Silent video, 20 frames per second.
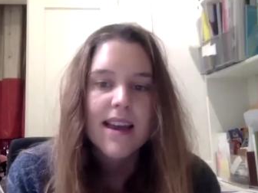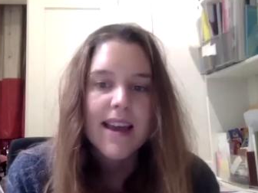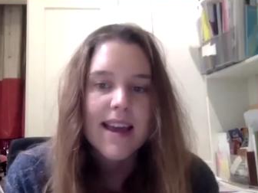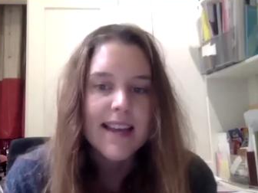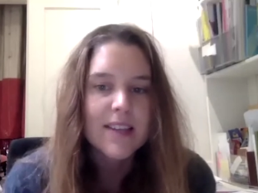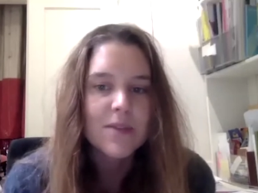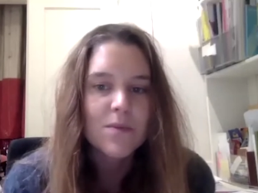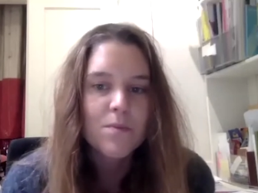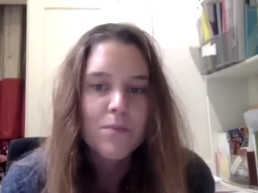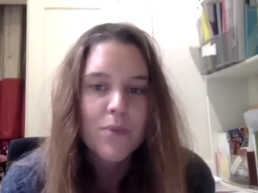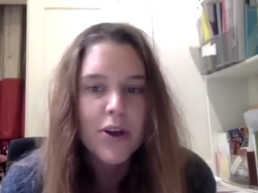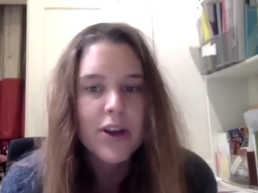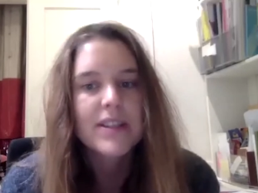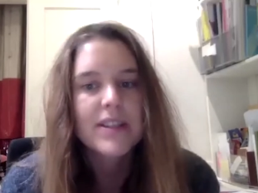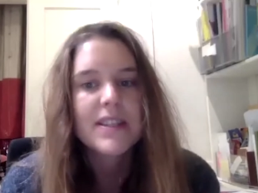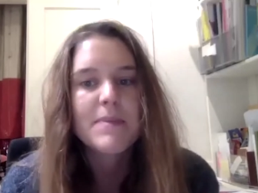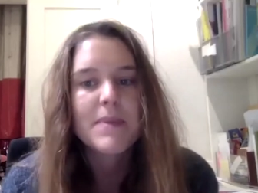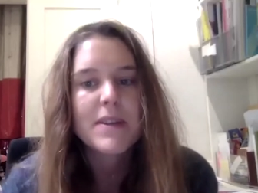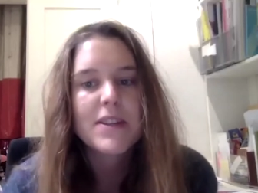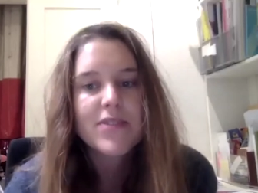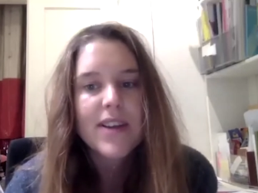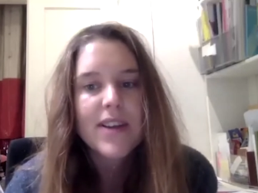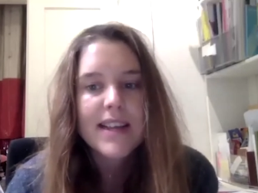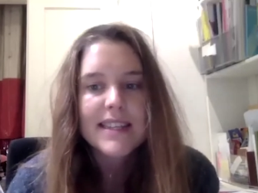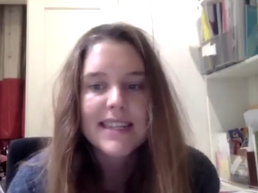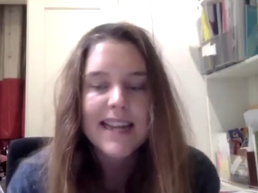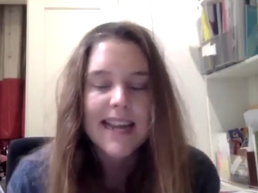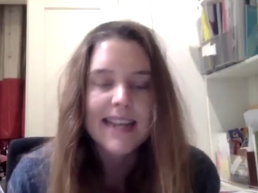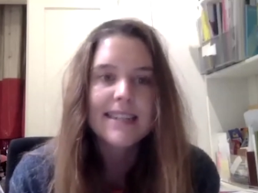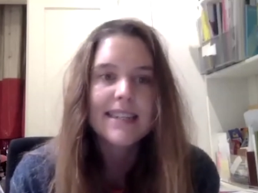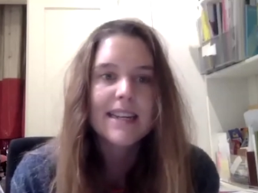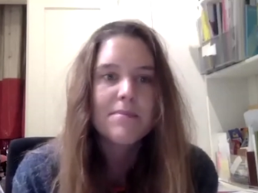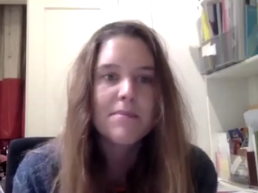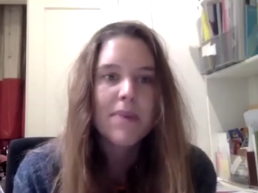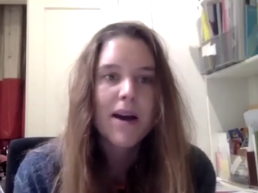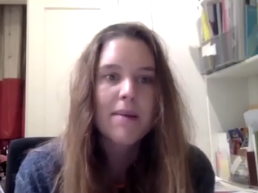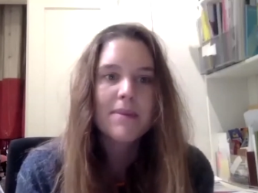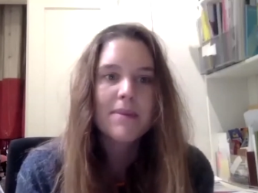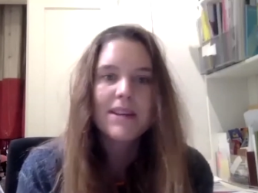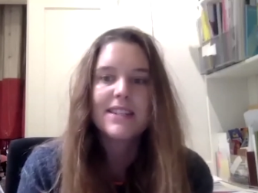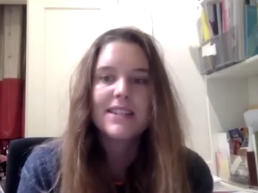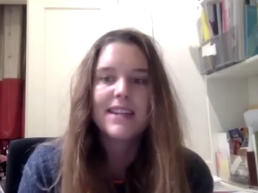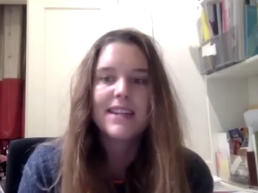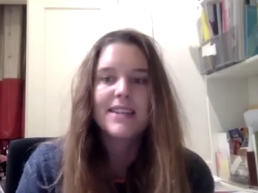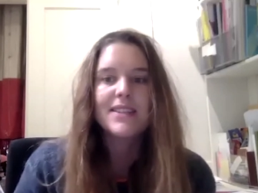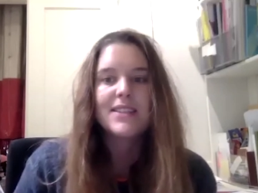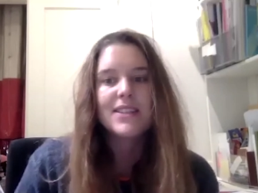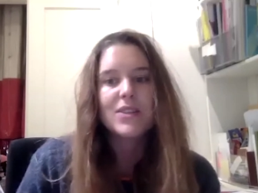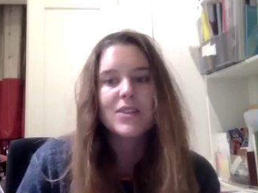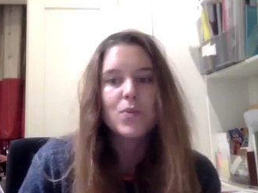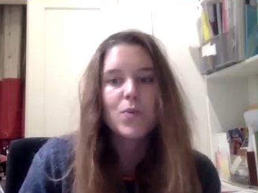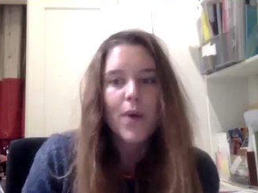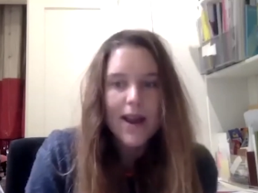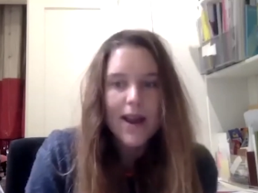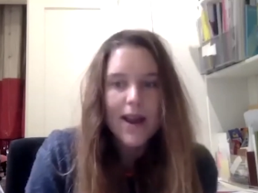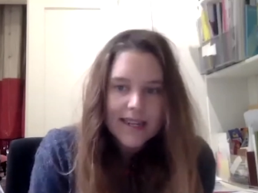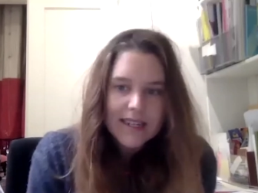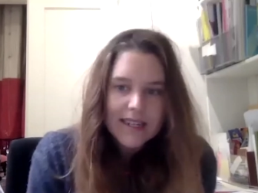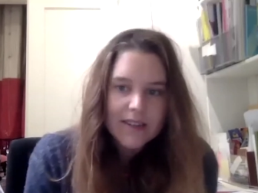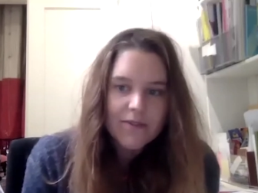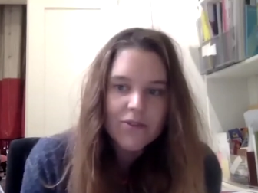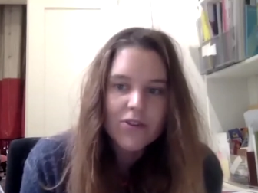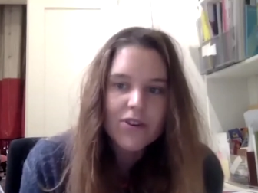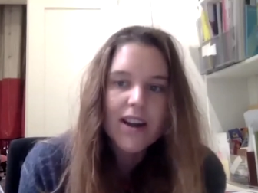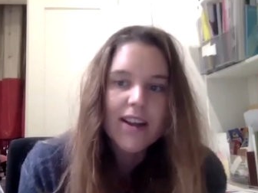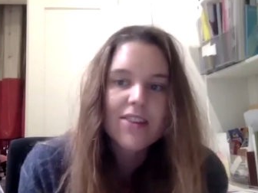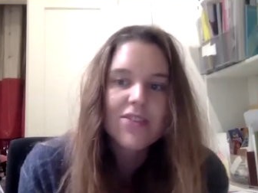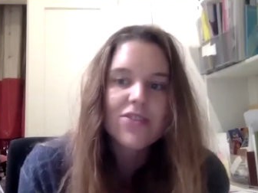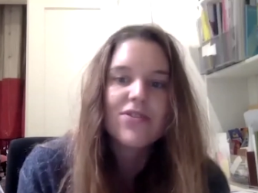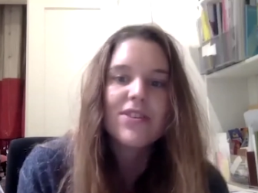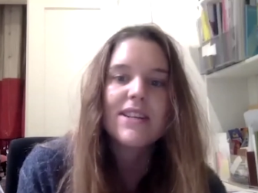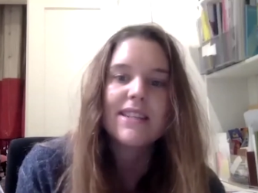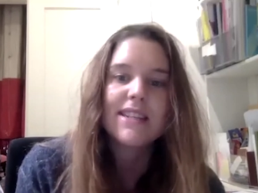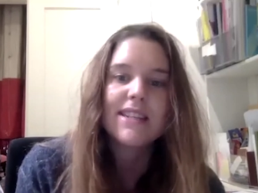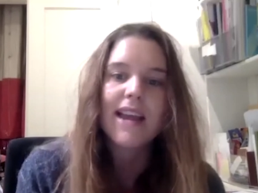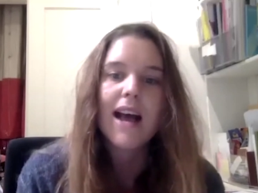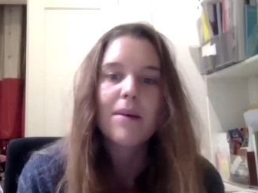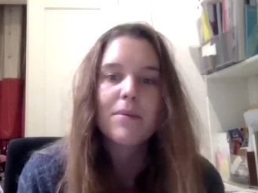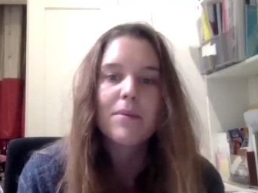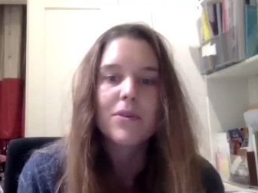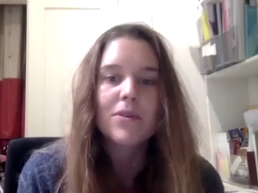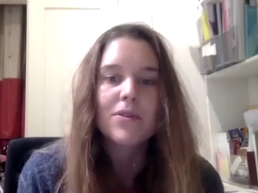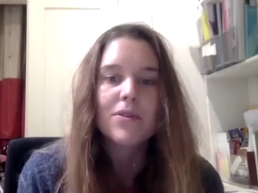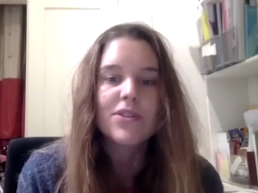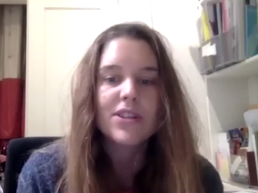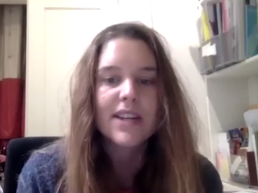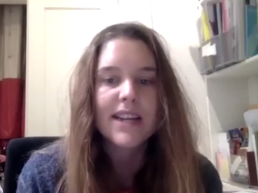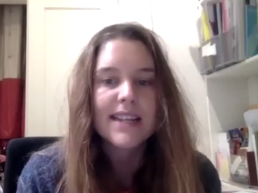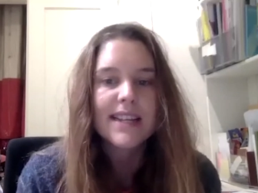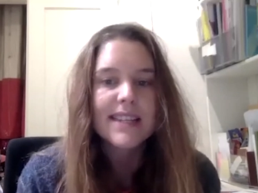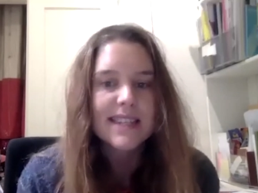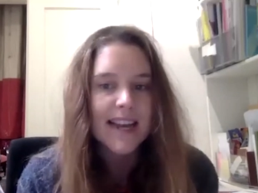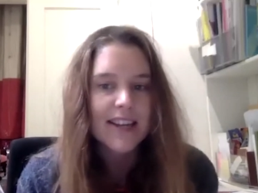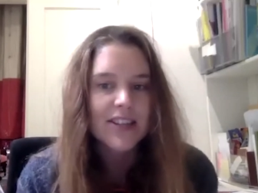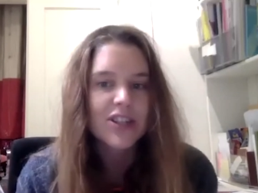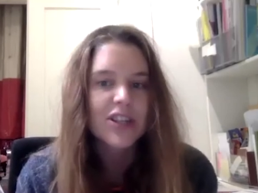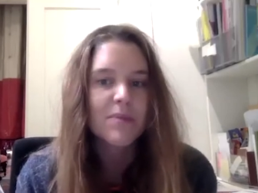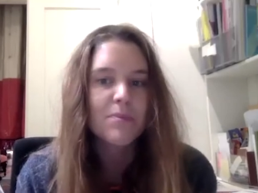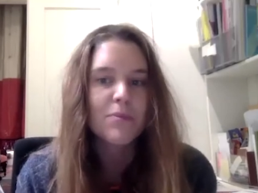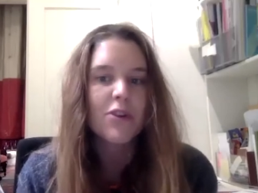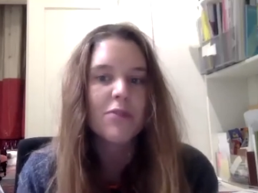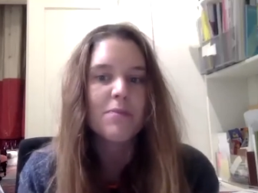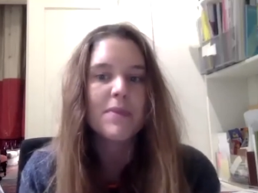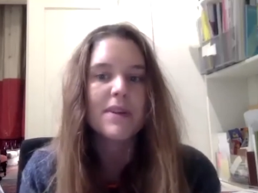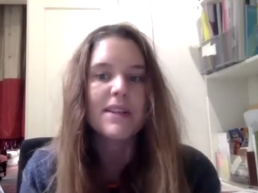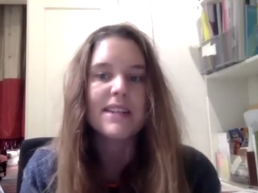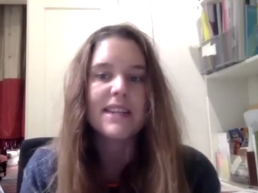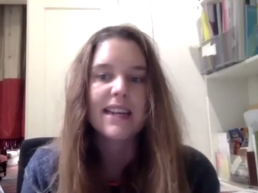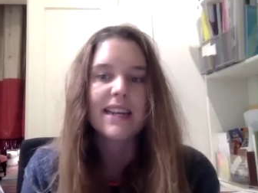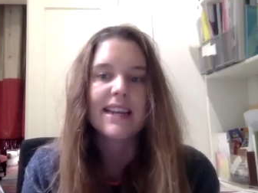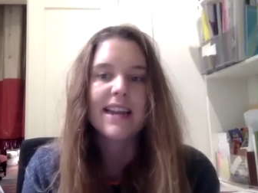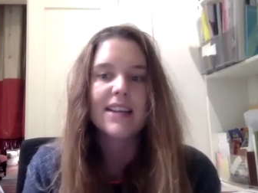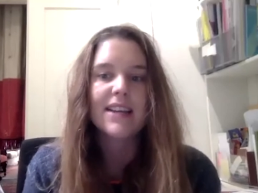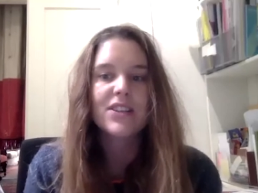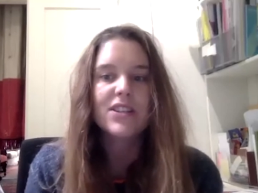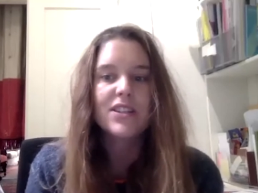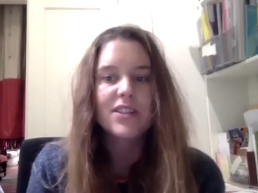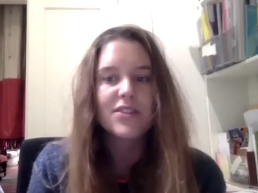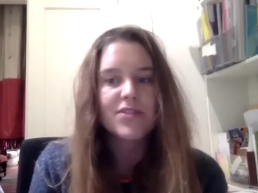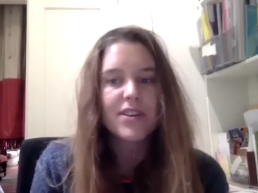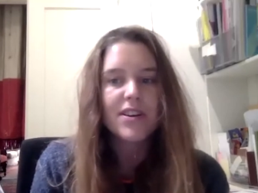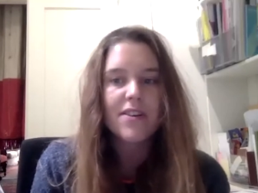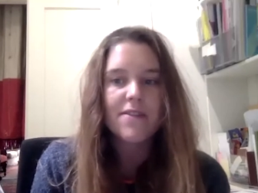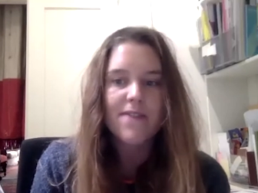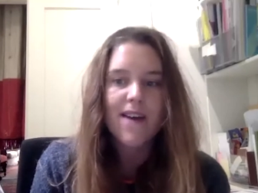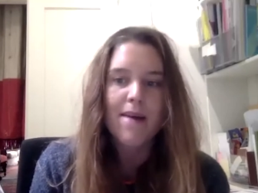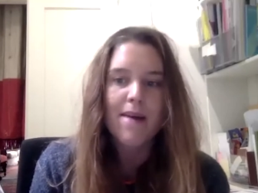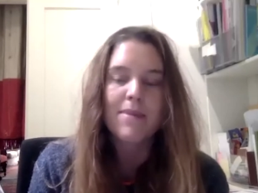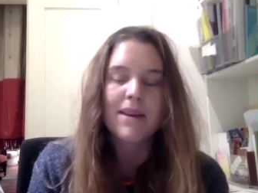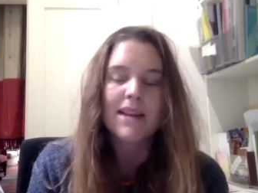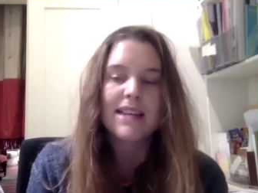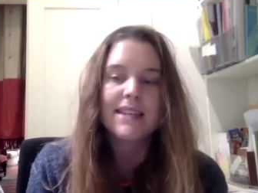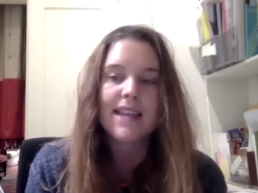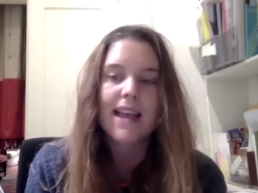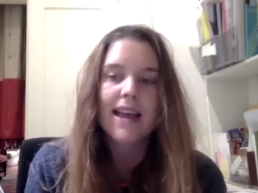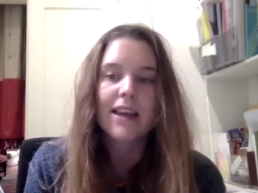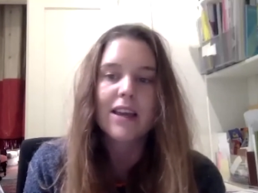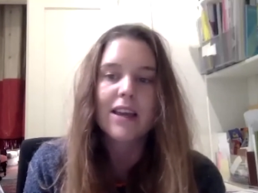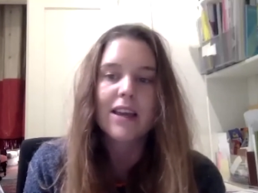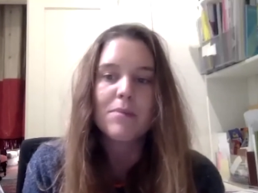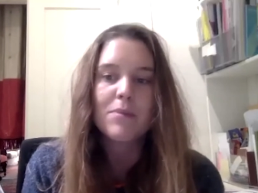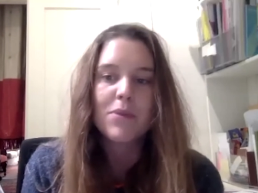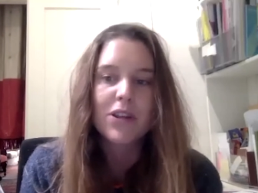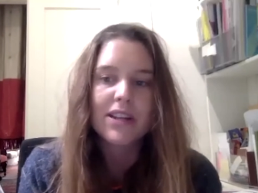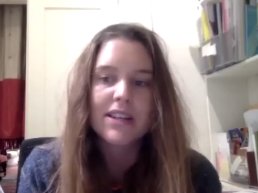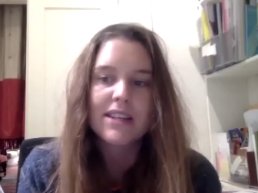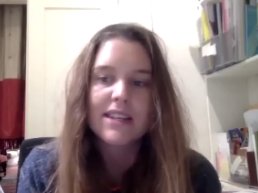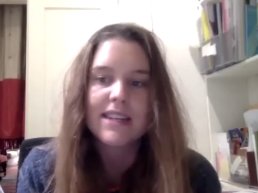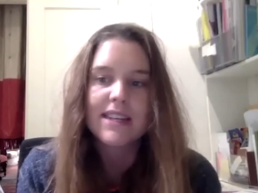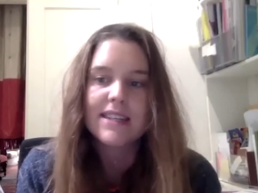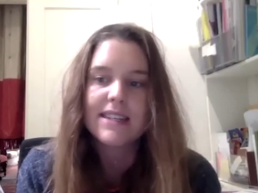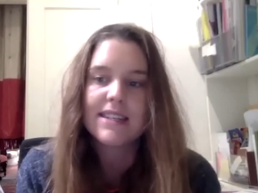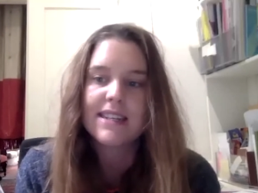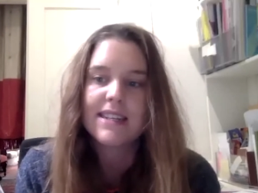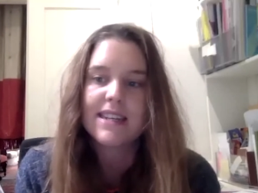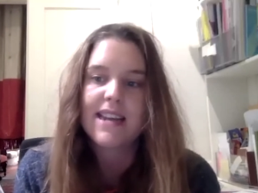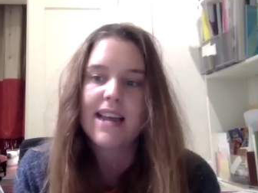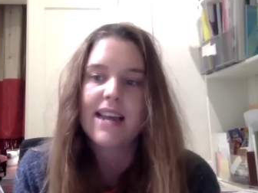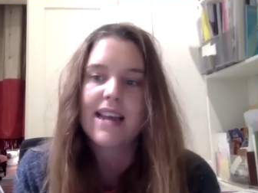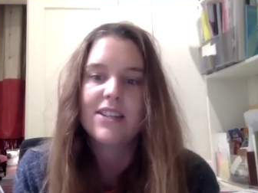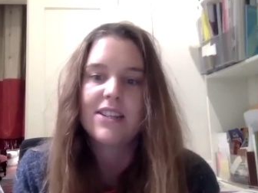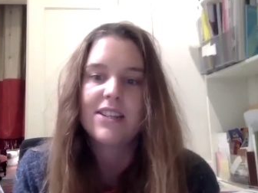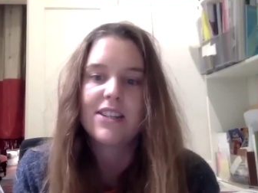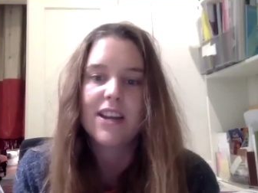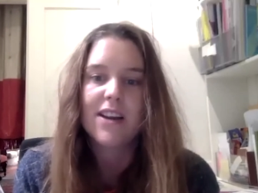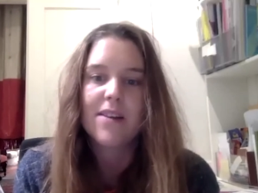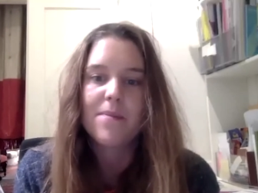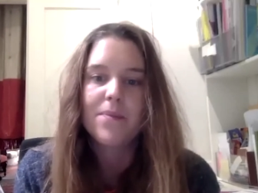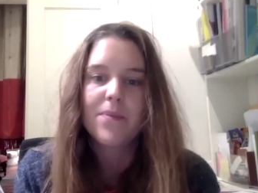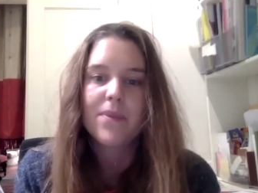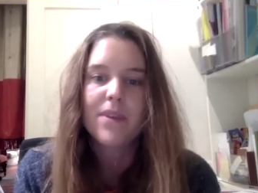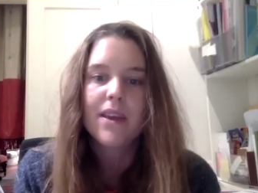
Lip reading: His books have been translated and published into 24 countries and helped launch an international movement to connect children, families, and communities to nature.